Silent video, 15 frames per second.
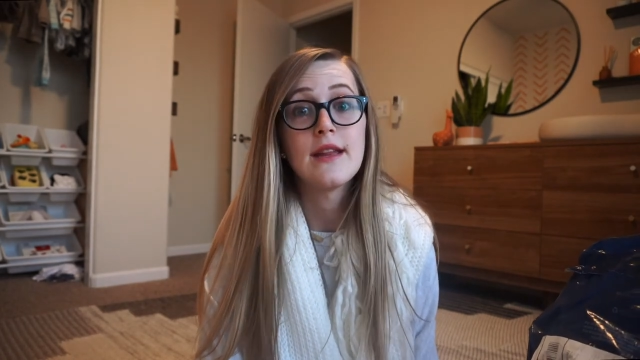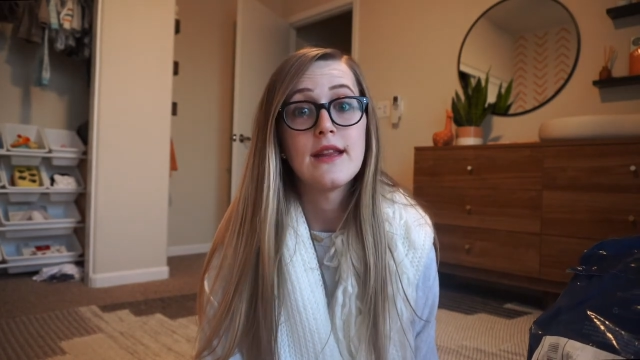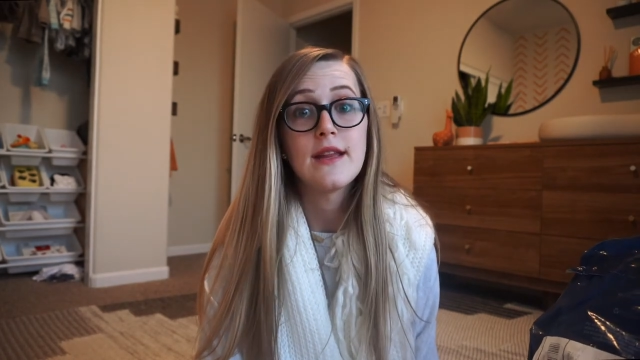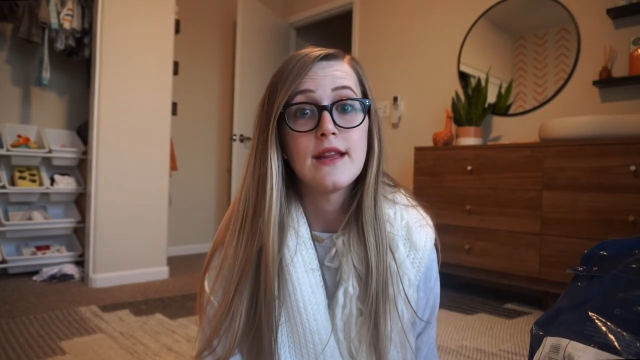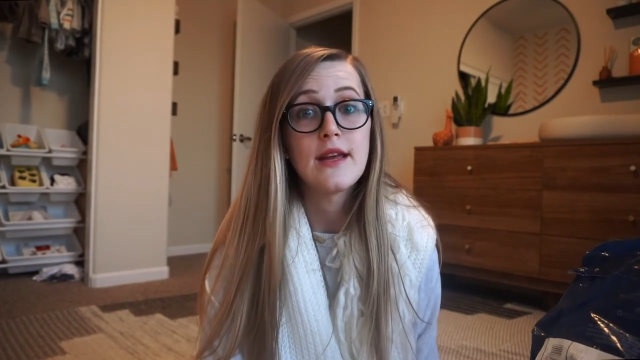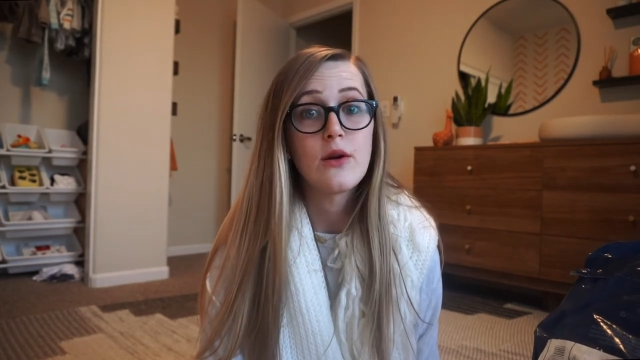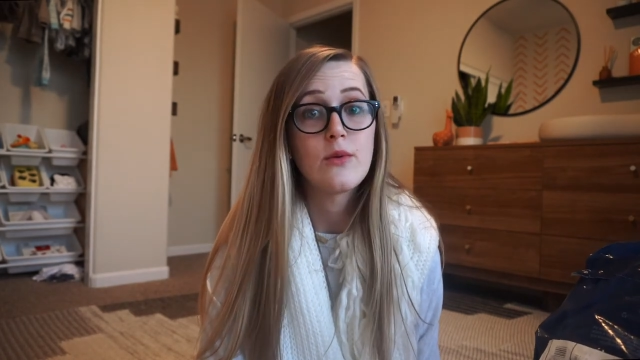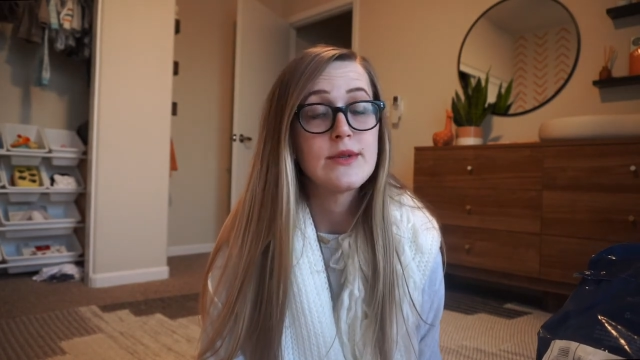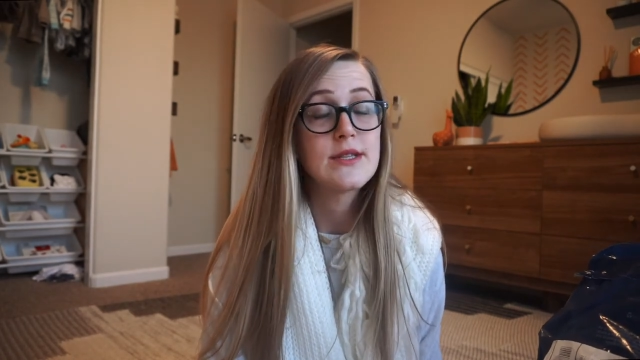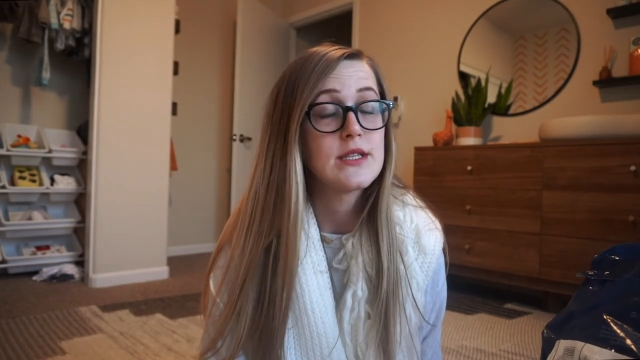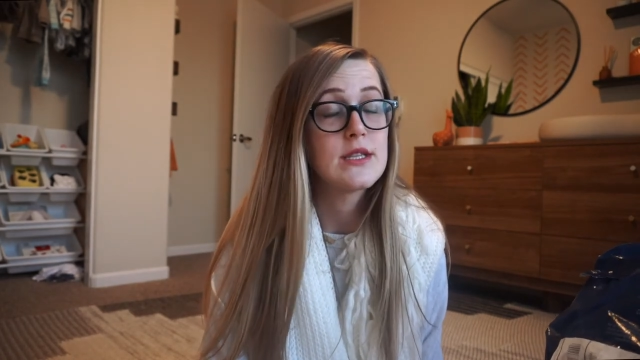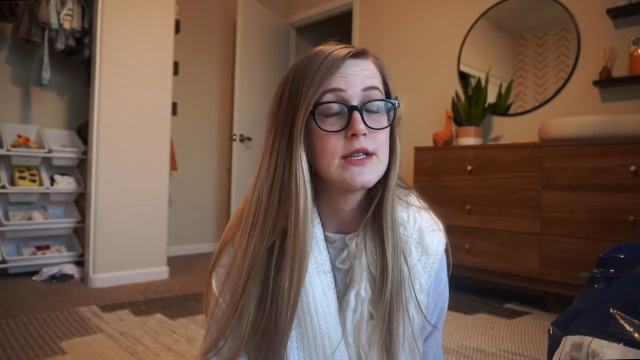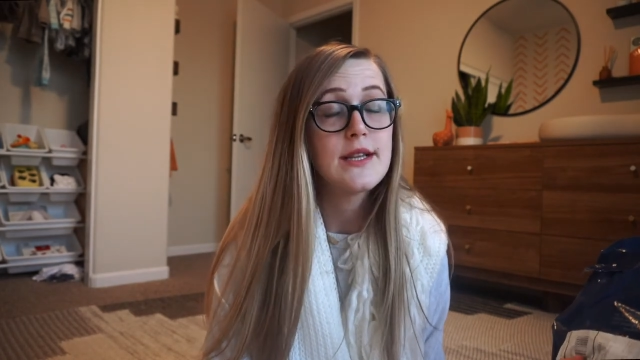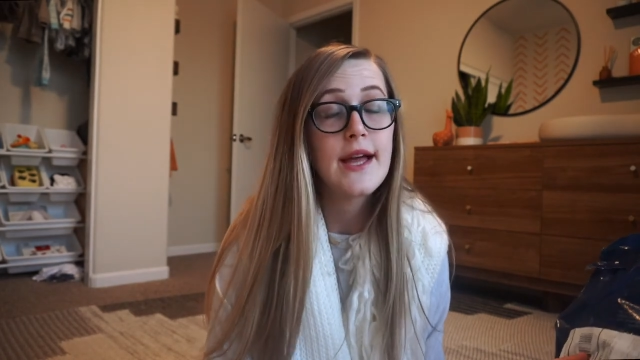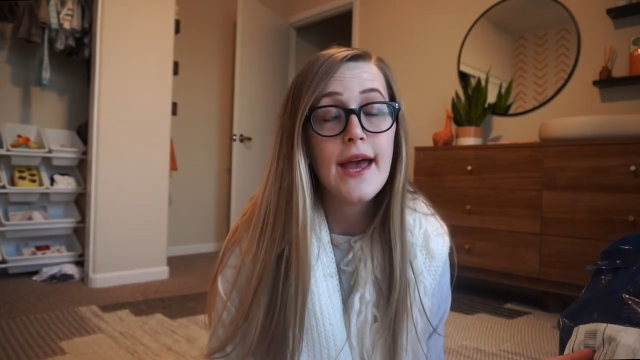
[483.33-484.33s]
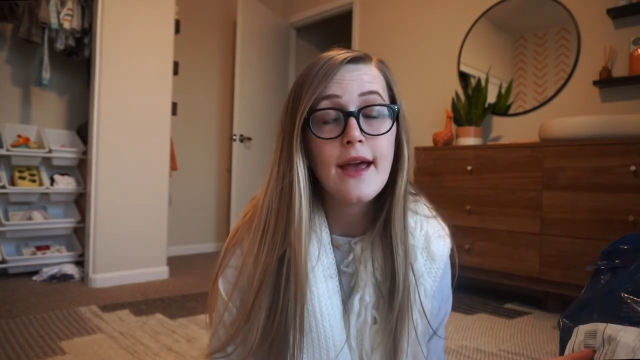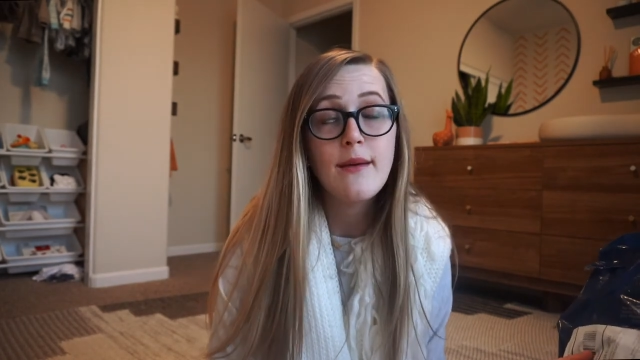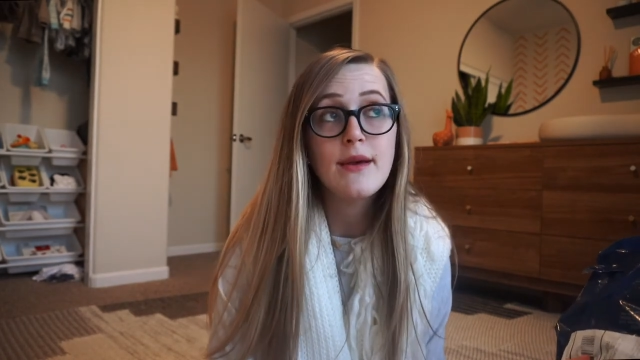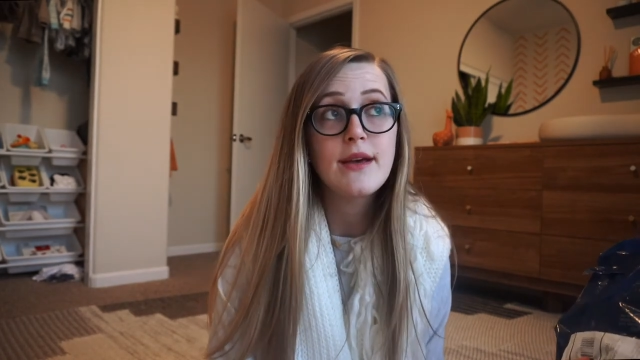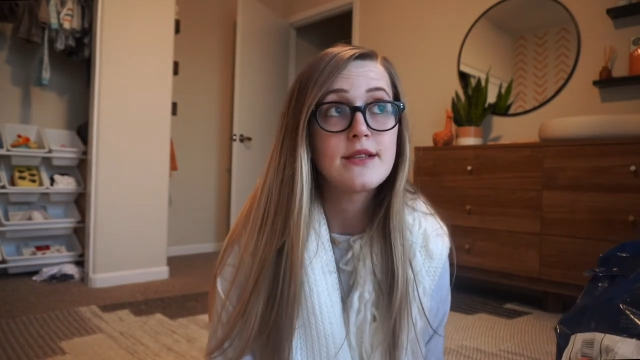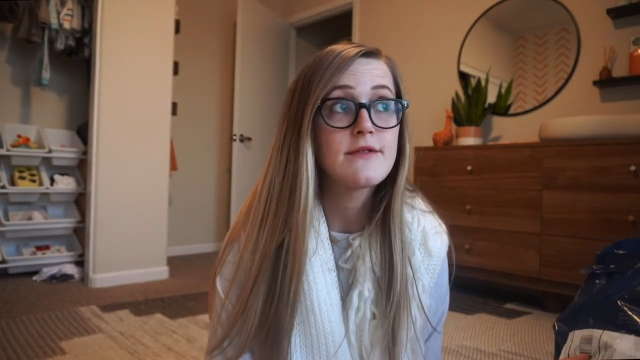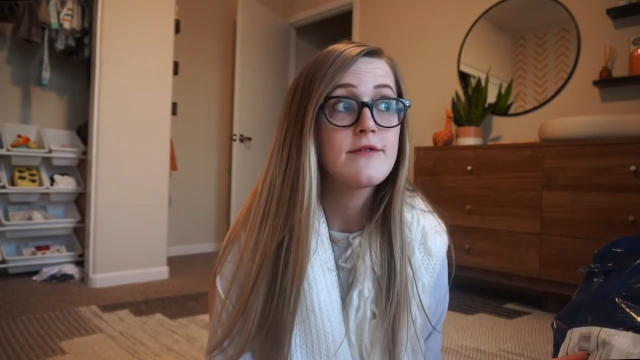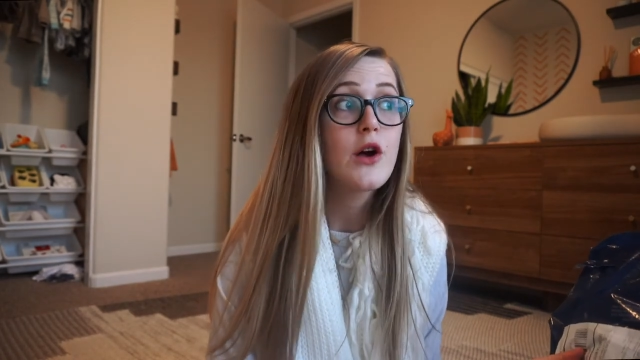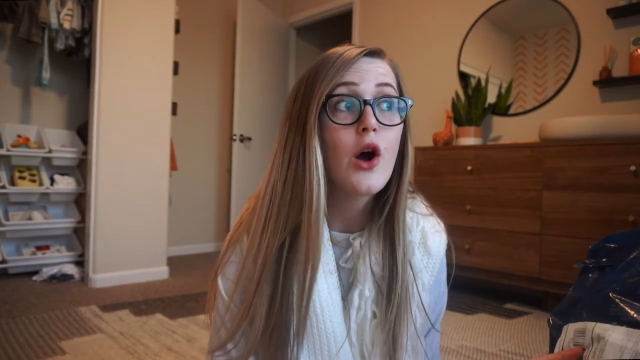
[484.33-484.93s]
there was a delay because of